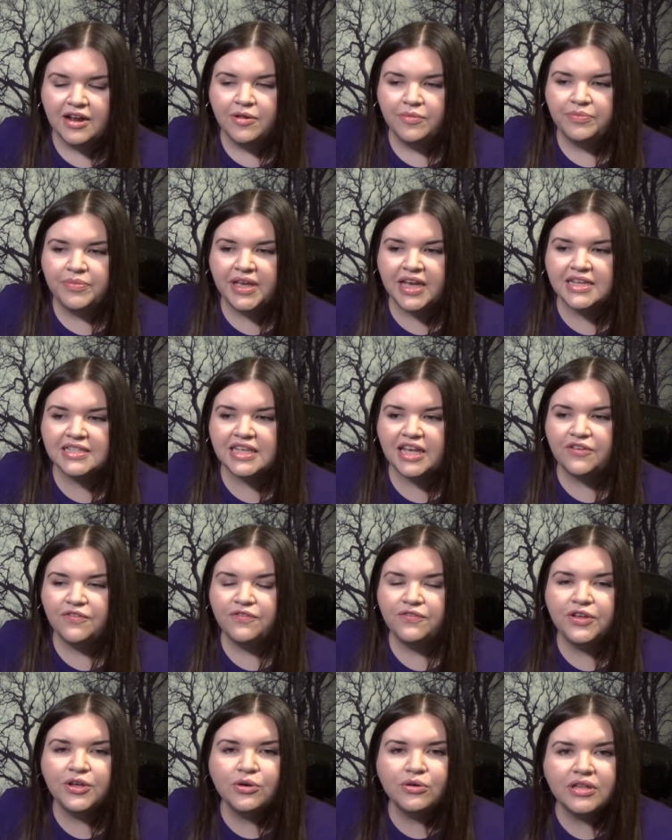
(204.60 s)
because I
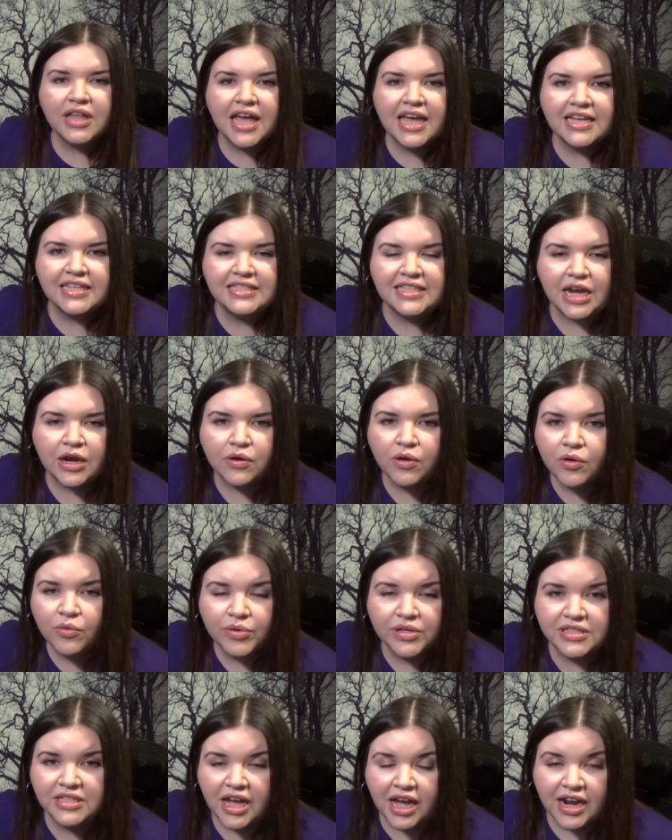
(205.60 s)
feel like Daryl
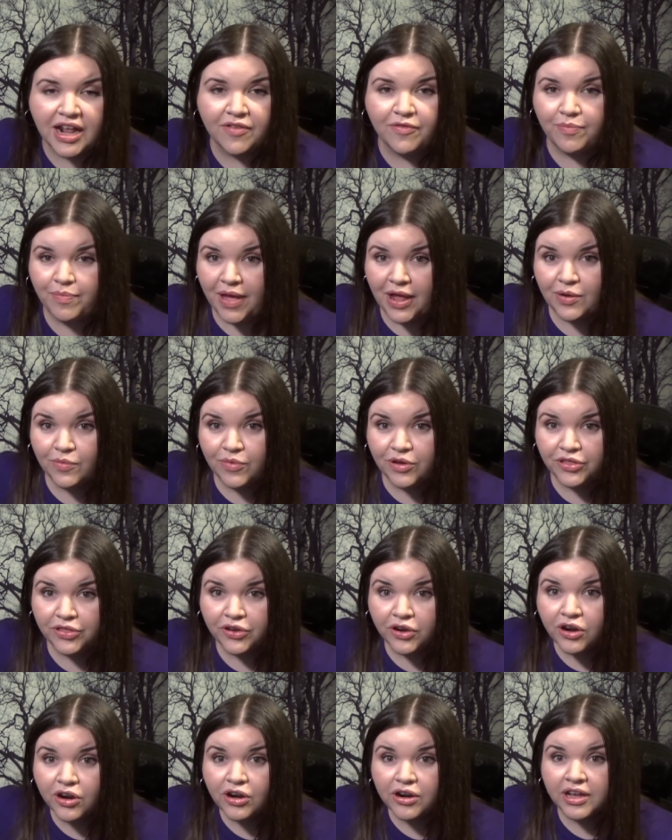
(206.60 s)
would not have been with
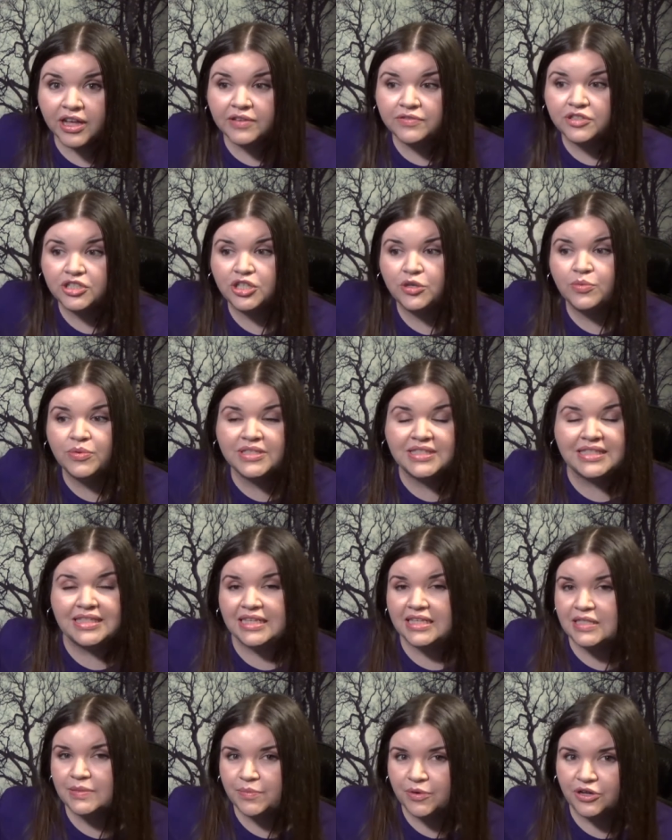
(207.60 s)
her if she was
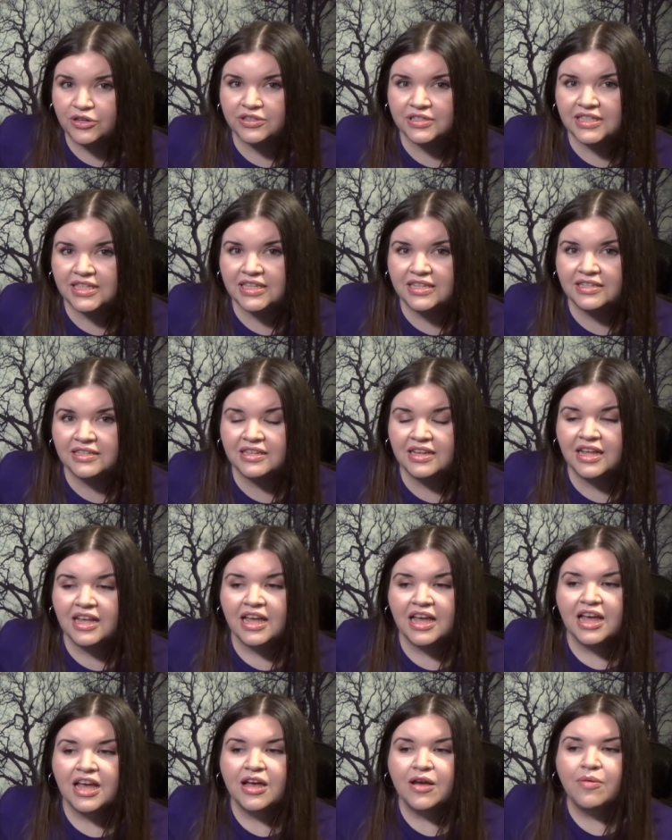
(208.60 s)
this person.
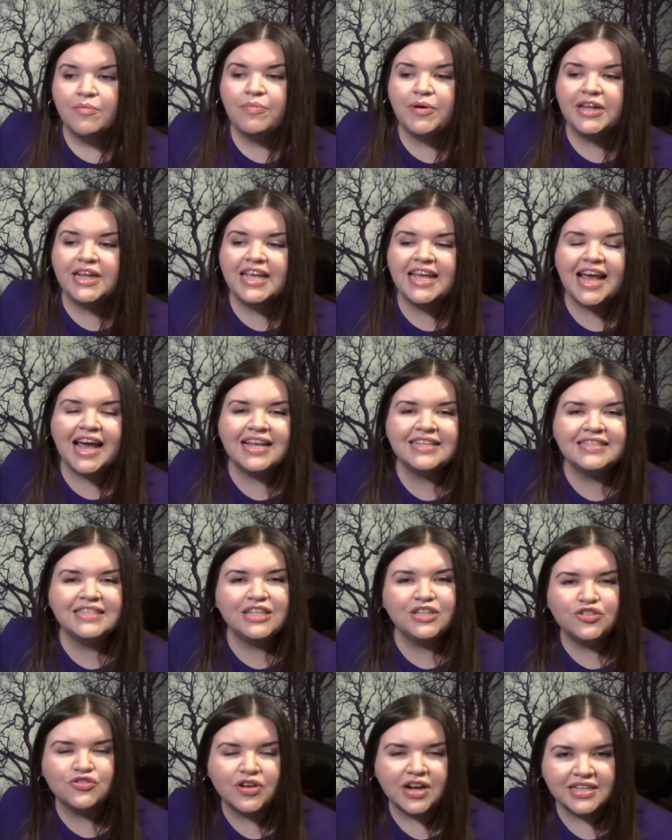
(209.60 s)
But he hasn't
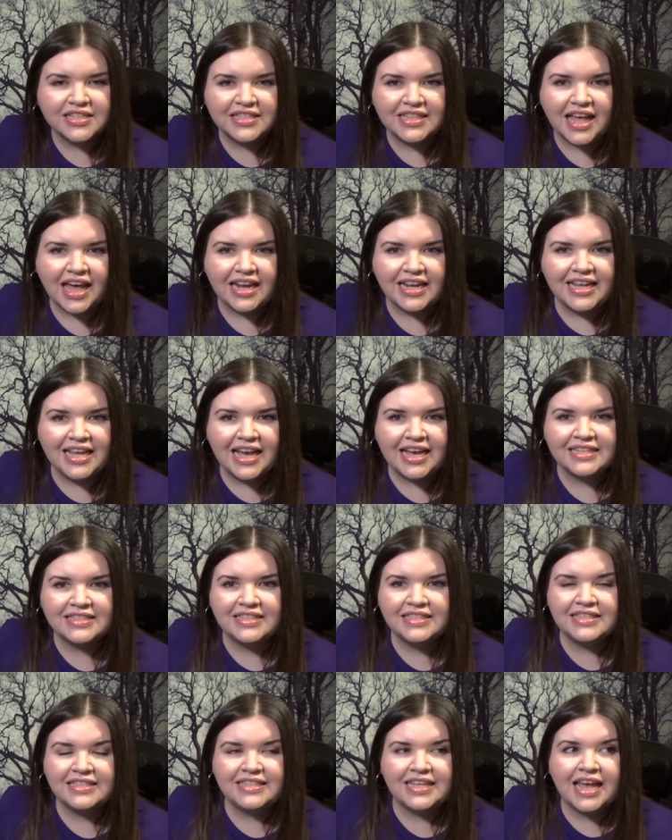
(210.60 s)
addressed that. He
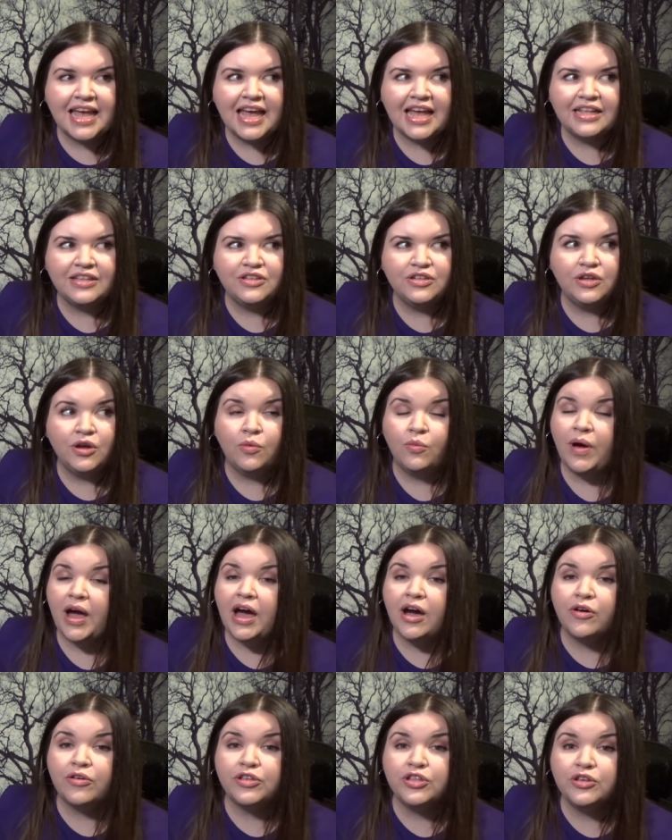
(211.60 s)
hasn't said, you know,
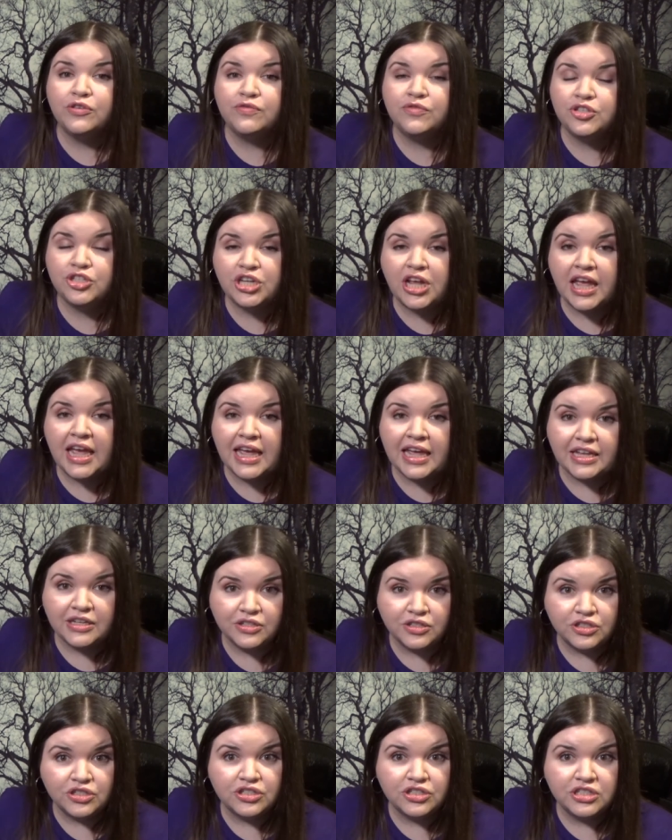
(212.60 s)
wow, you've
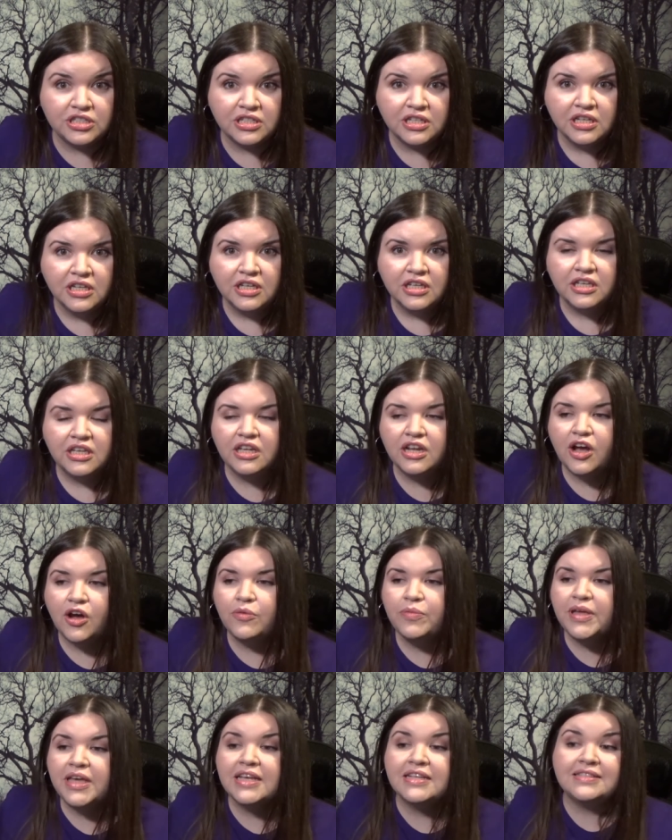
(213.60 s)
changed. You know,
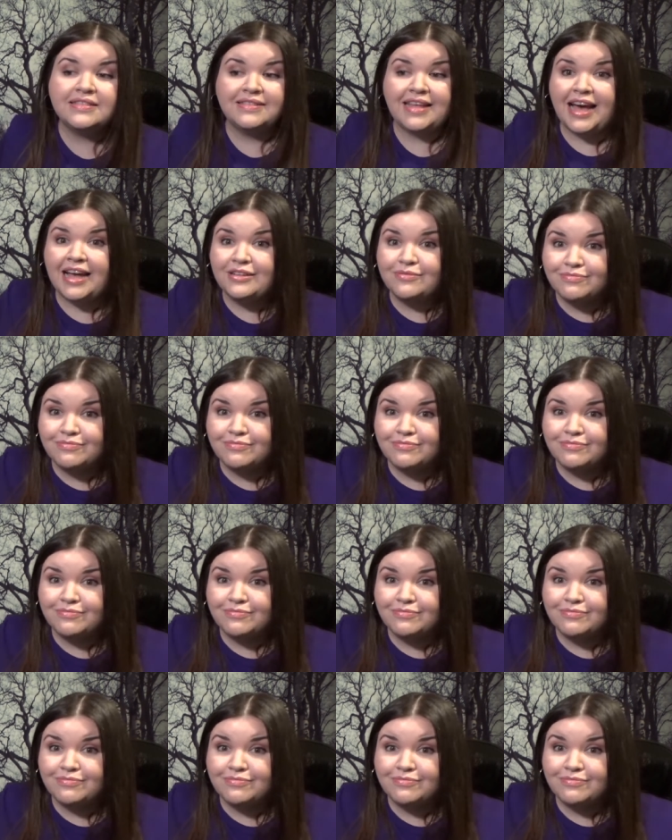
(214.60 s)
because that